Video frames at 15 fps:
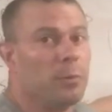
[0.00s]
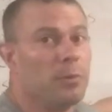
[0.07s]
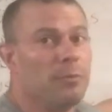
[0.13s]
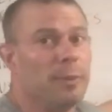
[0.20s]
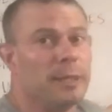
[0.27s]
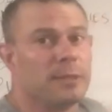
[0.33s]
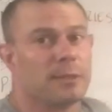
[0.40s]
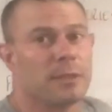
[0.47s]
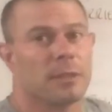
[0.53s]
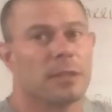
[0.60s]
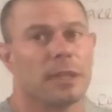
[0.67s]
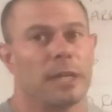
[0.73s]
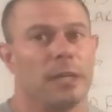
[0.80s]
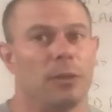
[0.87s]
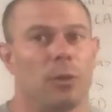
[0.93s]
movements
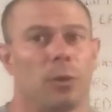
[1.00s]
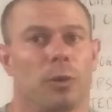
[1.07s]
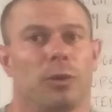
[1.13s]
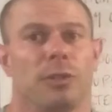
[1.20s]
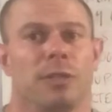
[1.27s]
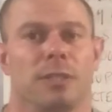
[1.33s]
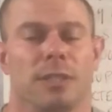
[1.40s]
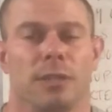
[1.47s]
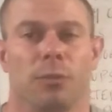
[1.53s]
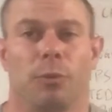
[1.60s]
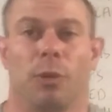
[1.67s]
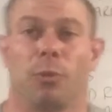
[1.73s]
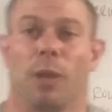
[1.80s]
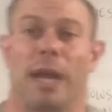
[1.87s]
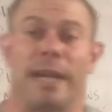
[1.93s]
in order to see the
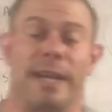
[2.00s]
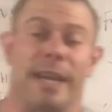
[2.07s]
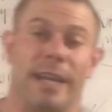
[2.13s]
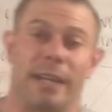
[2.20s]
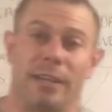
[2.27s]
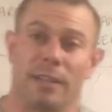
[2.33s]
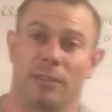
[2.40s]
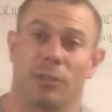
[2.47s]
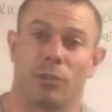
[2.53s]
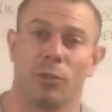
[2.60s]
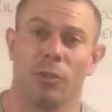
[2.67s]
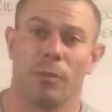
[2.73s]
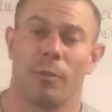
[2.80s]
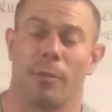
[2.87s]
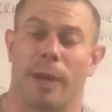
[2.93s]
real light. And the
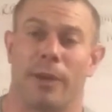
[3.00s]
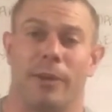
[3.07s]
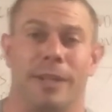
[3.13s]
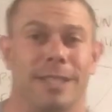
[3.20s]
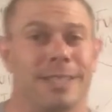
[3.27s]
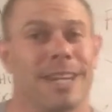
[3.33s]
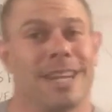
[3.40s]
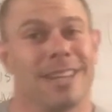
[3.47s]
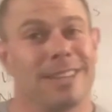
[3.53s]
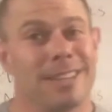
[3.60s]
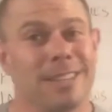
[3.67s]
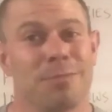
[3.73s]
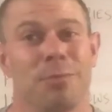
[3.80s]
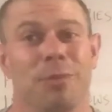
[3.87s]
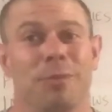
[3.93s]
truth of the matter is,
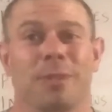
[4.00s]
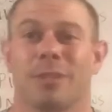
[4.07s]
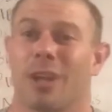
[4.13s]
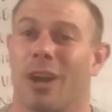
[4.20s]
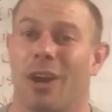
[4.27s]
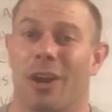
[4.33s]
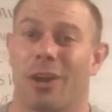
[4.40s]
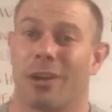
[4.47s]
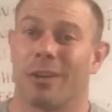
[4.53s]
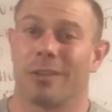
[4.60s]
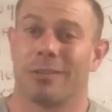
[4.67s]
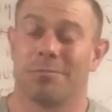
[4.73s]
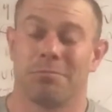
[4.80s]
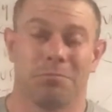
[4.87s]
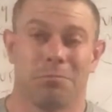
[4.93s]
these movements are
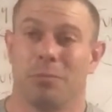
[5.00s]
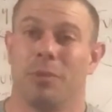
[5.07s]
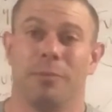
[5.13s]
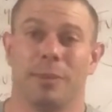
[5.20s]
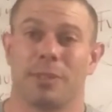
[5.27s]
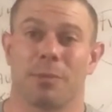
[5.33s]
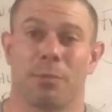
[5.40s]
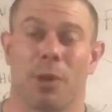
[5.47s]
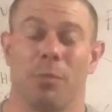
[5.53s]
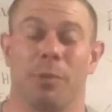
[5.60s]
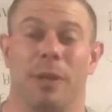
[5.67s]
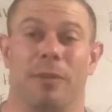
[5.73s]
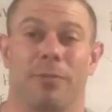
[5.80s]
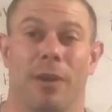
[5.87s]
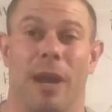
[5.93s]
movements
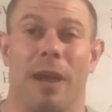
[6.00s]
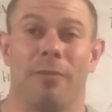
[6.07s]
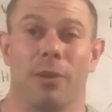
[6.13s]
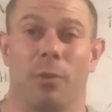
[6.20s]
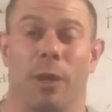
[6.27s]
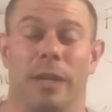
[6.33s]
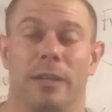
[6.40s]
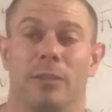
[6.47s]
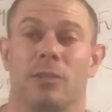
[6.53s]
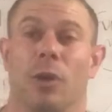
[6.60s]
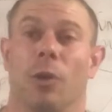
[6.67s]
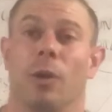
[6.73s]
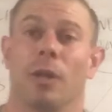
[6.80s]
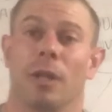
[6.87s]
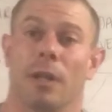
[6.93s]
appropriate for everyone.
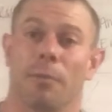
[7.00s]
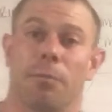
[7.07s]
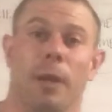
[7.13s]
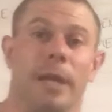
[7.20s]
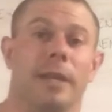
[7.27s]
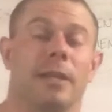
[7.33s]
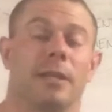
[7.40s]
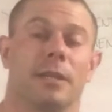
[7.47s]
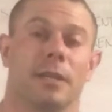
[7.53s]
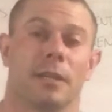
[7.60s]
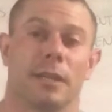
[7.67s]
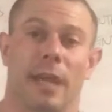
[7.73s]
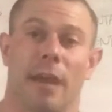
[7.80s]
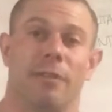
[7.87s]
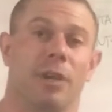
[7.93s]
But
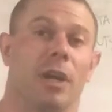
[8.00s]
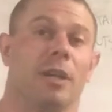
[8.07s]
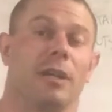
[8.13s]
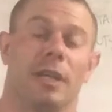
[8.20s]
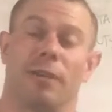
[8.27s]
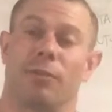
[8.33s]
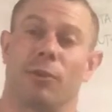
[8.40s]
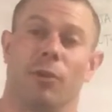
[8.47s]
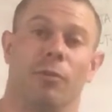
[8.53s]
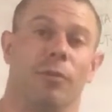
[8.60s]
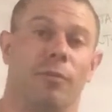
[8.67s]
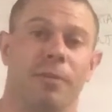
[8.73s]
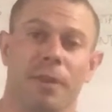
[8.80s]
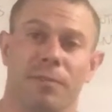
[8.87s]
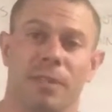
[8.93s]
caveat, if you're
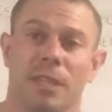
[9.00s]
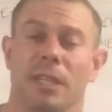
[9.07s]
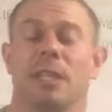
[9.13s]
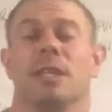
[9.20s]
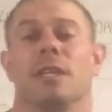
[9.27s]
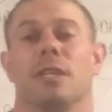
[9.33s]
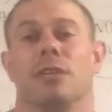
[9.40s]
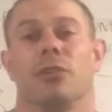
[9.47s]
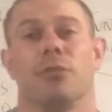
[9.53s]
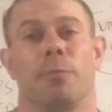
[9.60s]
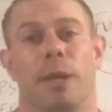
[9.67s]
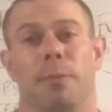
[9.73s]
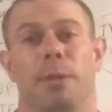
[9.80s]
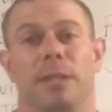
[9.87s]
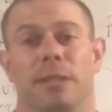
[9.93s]
over 50, you
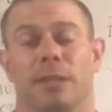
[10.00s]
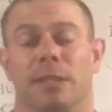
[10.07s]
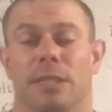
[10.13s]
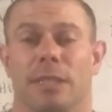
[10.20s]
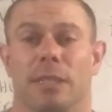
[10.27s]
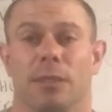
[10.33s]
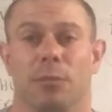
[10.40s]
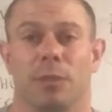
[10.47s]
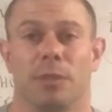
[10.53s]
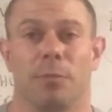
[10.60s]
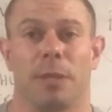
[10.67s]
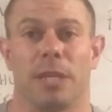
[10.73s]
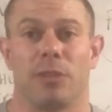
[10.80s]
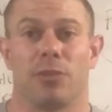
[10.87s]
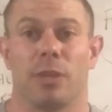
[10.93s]
may be dealing with
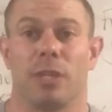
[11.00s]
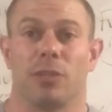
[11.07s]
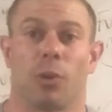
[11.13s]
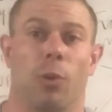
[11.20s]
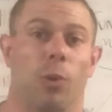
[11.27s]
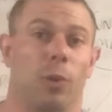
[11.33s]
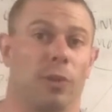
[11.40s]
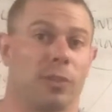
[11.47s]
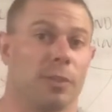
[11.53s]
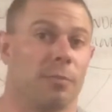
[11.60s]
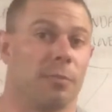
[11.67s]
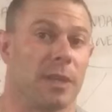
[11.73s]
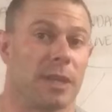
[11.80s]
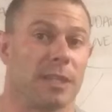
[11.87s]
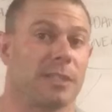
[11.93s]
some injuries or
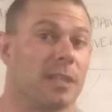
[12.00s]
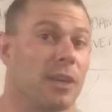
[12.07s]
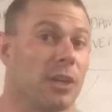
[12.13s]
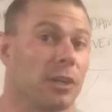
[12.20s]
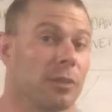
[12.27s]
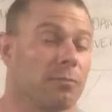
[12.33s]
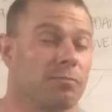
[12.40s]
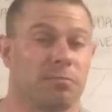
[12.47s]
some things that are,